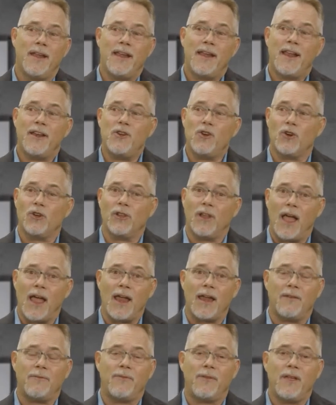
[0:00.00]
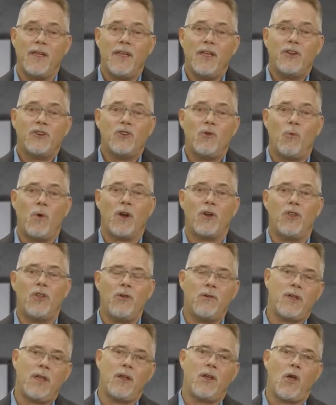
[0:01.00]
in your life to where
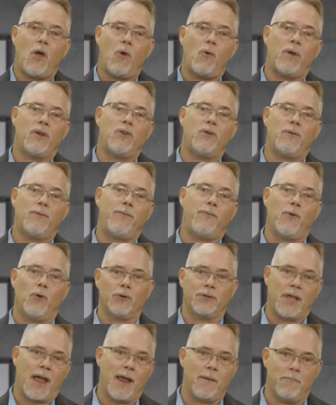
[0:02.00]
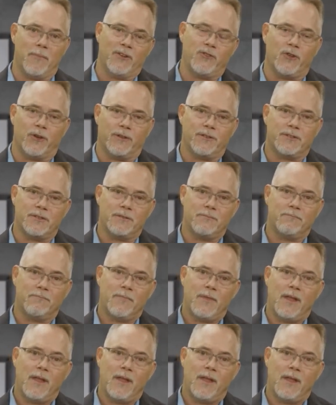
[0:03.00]
you can go and do full-time missions.